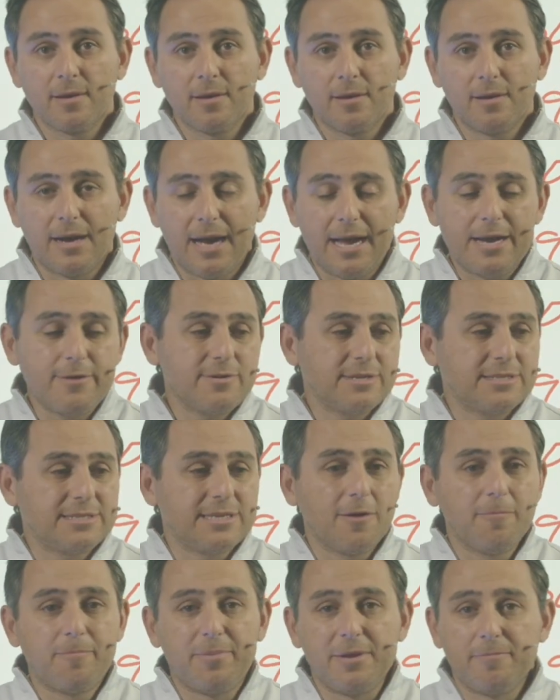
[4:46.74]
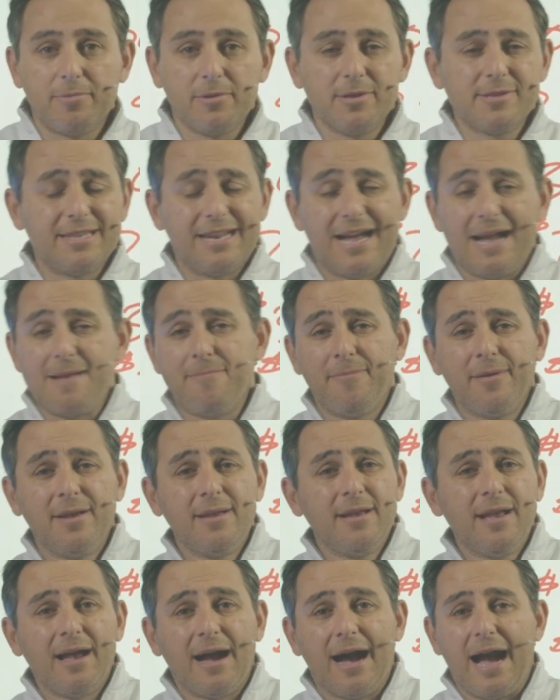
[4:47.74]
I always tell people, listen,
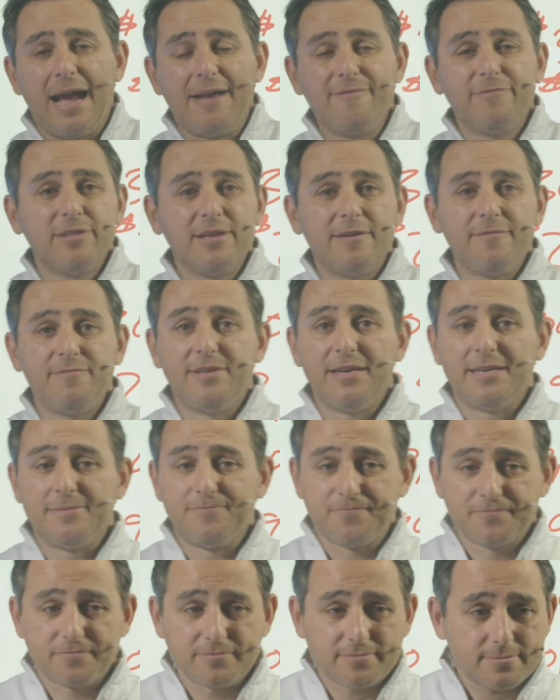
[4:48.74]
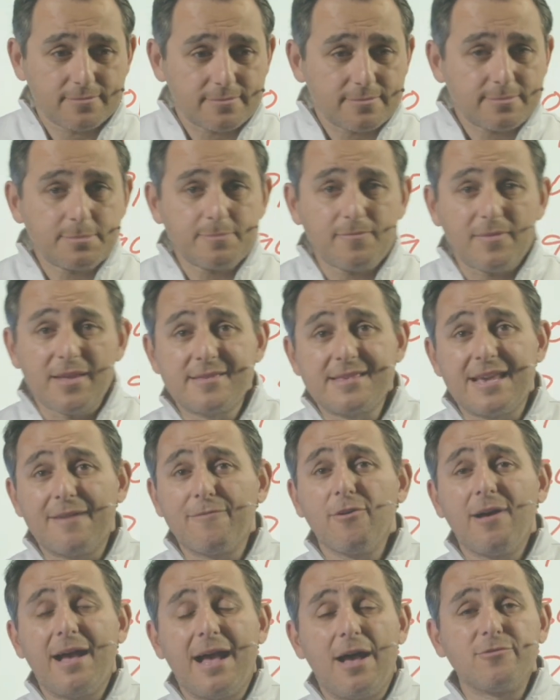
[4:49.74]
I've lived in
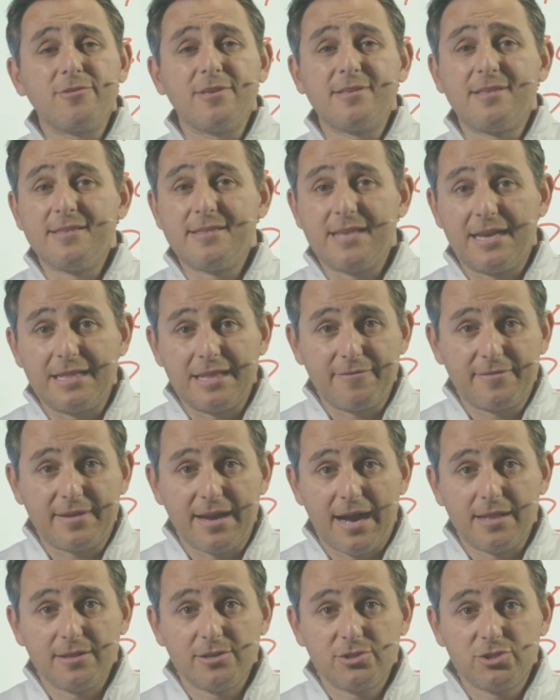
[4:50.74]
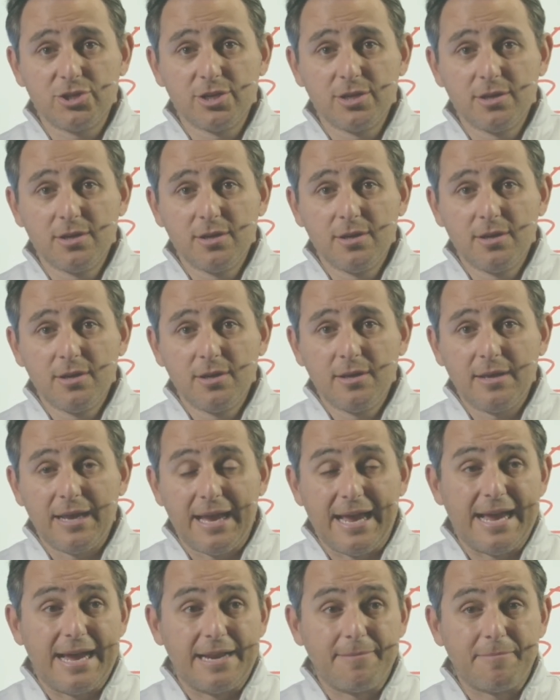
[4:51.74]
several houses since I left college.
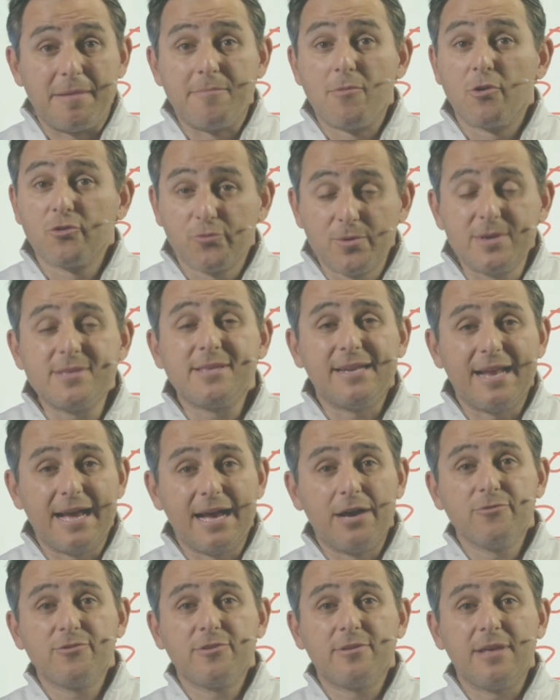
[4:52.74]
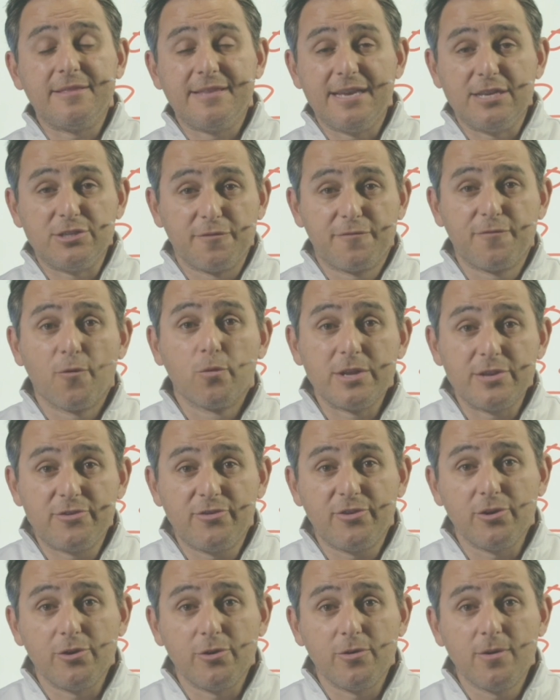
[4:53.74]
And my most recent house at the age of
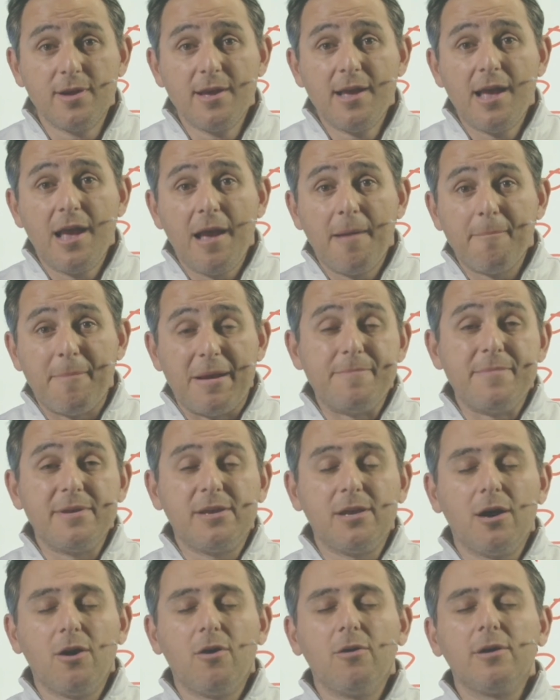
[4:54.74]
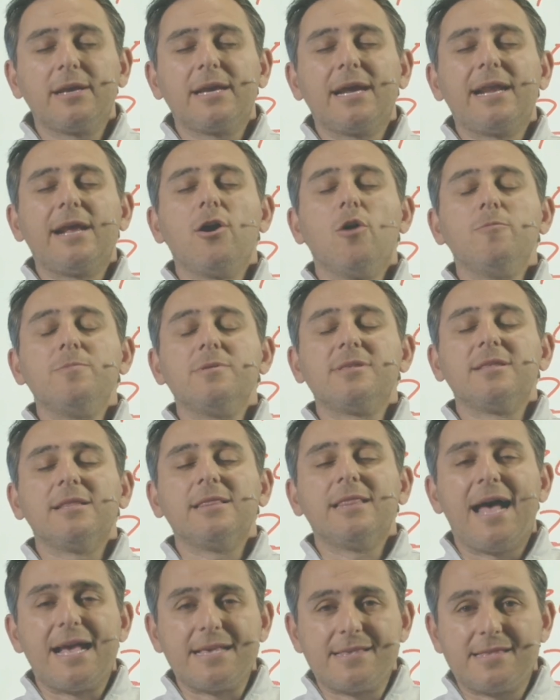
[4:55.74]
42 made me go, God, I hope this is the
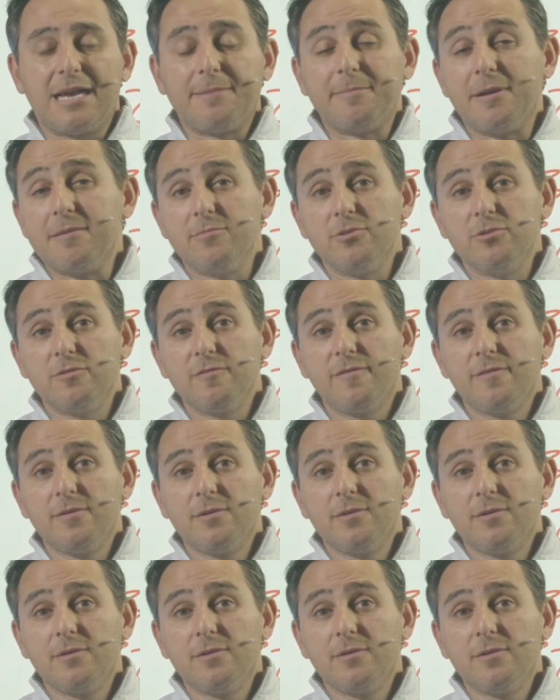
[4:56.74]
last time I move.